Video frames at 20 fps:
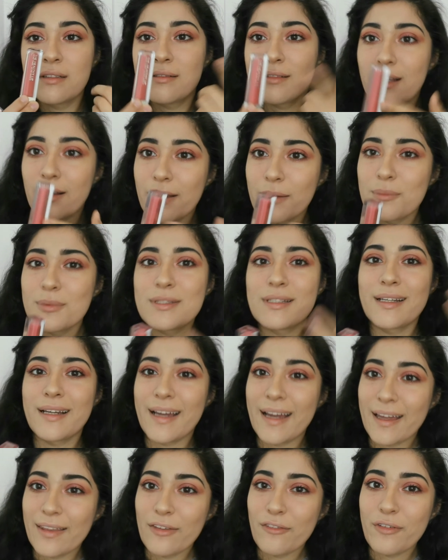the lipstick
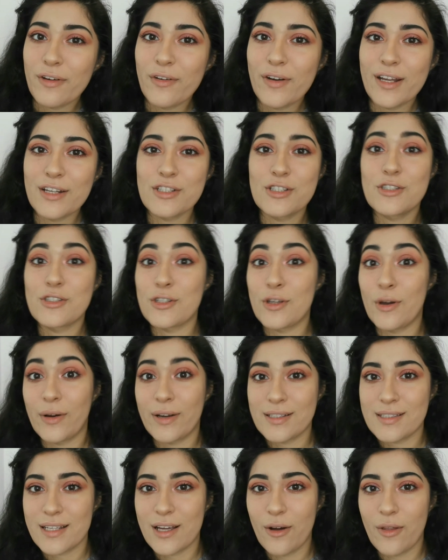and the foundation so y'all
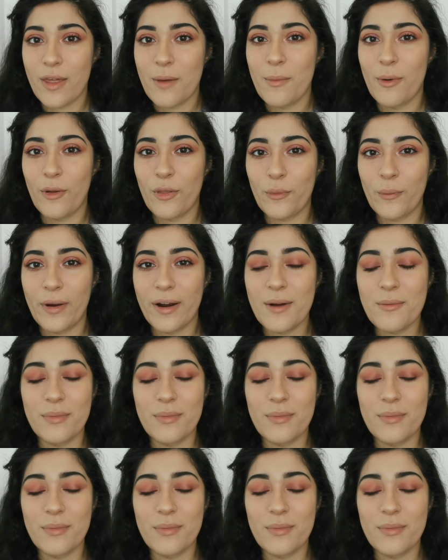can see how they both wear.